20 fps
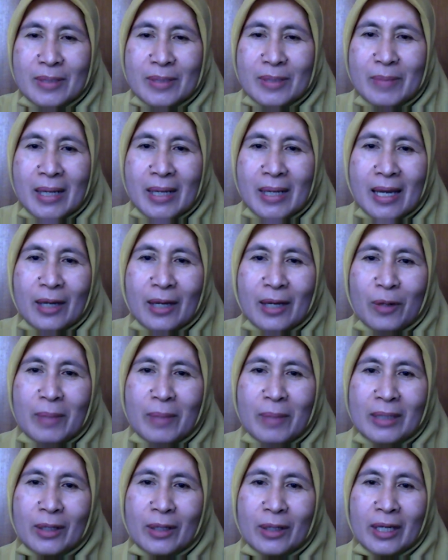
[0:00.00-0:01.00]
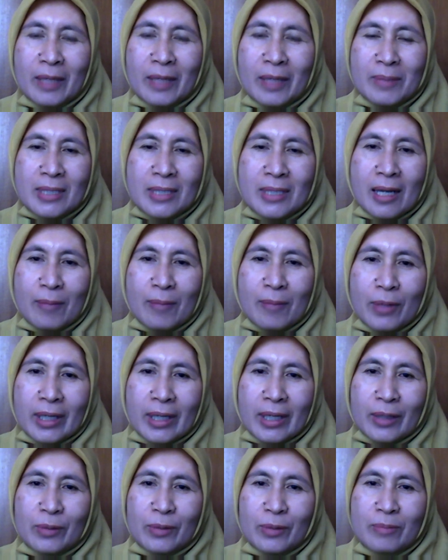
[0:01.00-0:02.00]
Bismillahirrahmanirrahim.
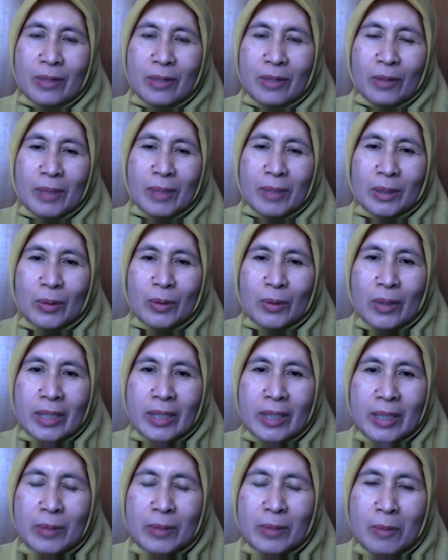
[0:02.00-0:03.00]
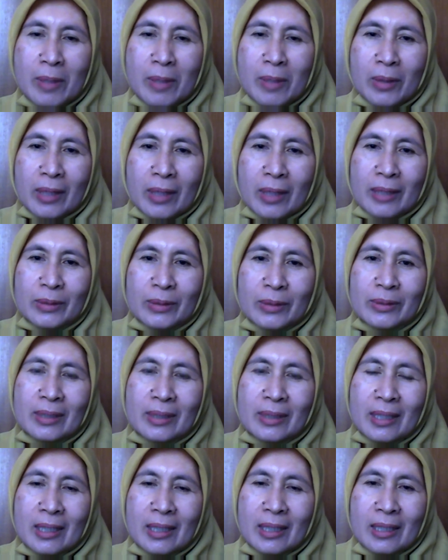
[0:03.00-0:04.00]
Assalamualaikum warahmatullahi wabarakatuh.
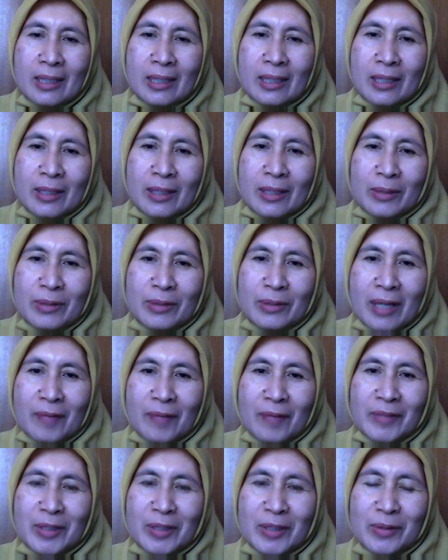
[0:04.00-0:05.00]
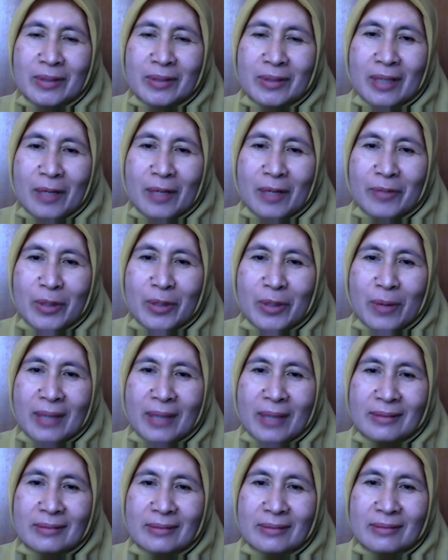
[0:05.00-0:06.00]
Good afternoon,
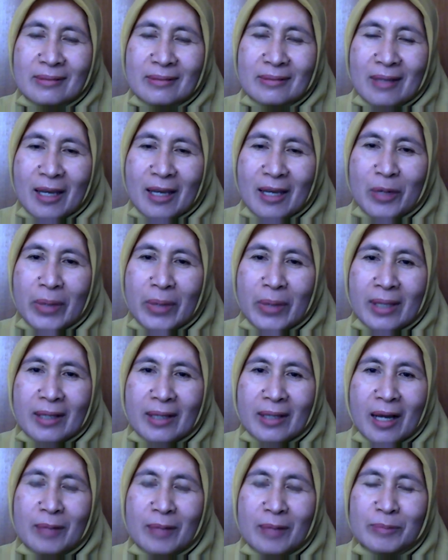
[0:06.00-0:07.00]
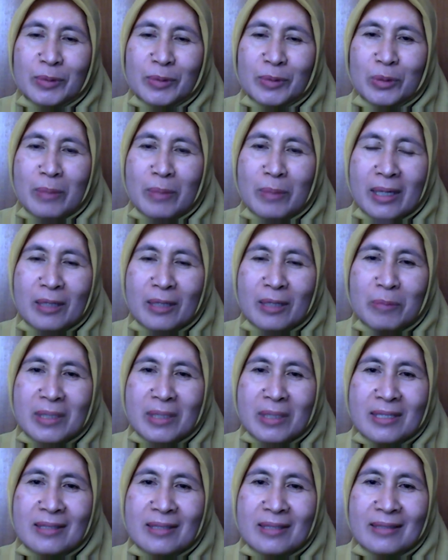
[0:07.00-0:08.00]
everyone, and welcome to my
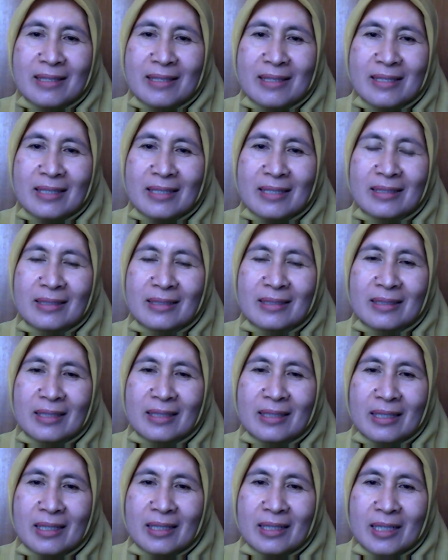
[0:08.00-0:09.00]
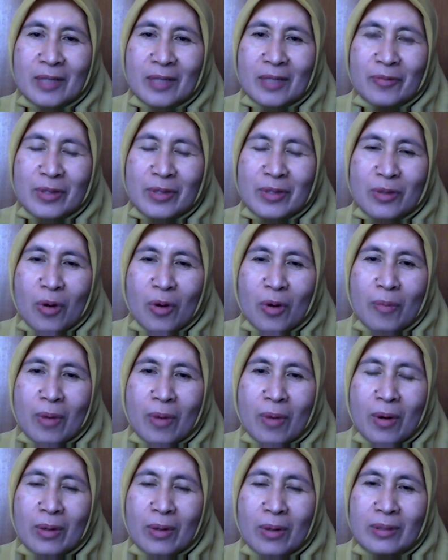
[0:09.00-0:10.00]
presentation. First of
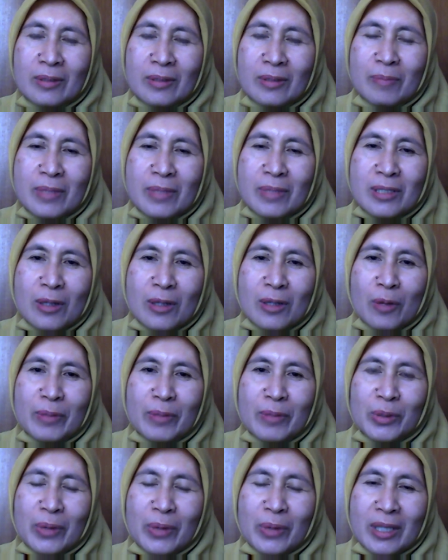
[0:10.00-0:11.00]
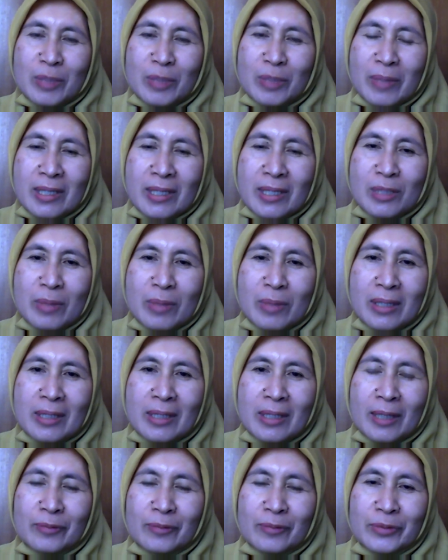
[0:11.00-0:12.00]
all, please allow me to express my
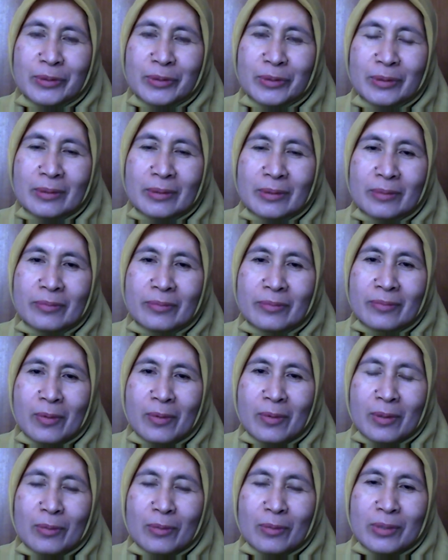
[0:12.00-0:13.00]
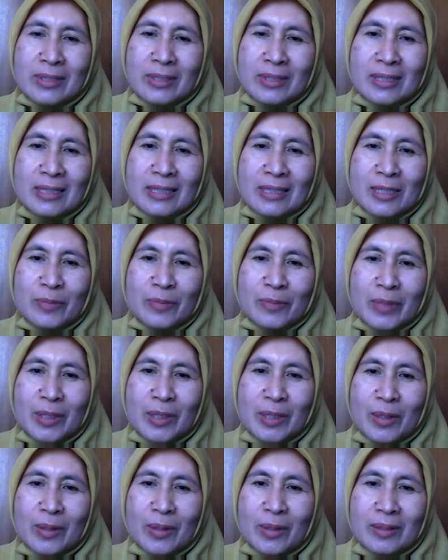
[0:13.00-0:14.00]
grateful for watching this
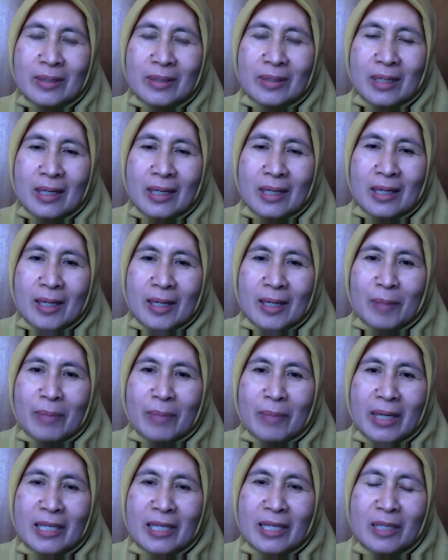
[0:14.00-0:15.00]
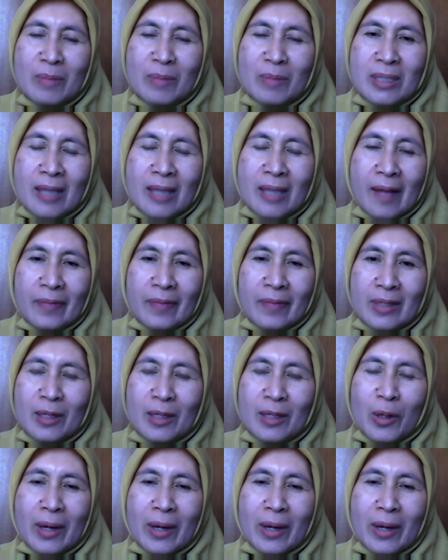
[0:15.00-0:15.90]
video. My name is Atih